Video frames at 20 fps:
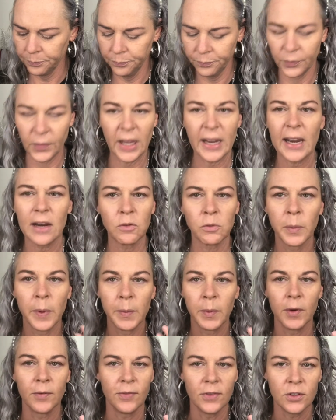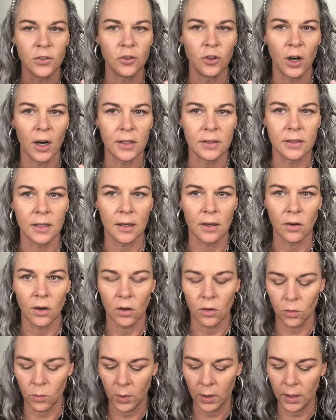I can't remember if this dries down all
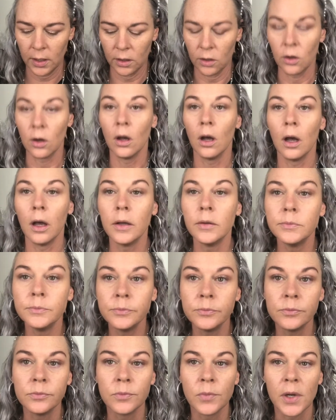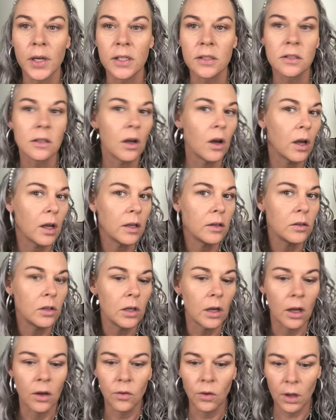the way or not, but it's not,
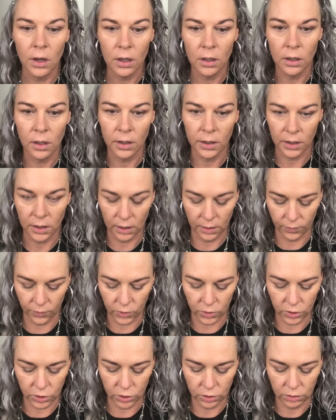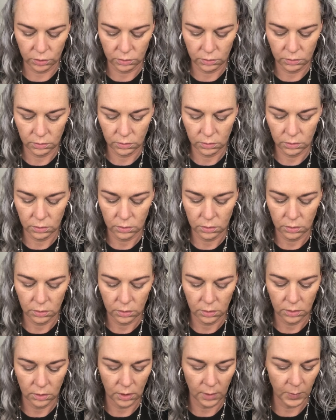not a lot of coverage.
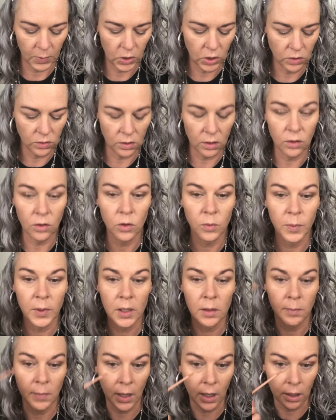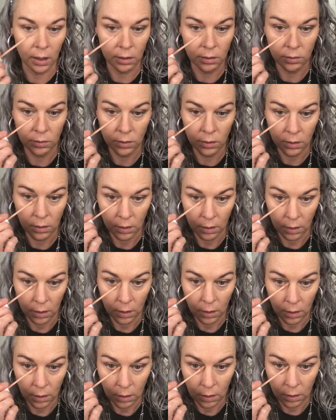I'm going to use a little bit of my
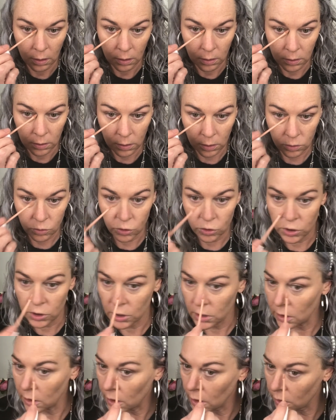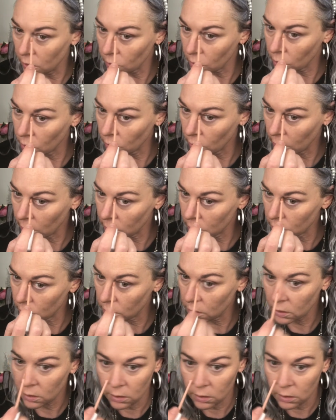Neutrogena color corrector.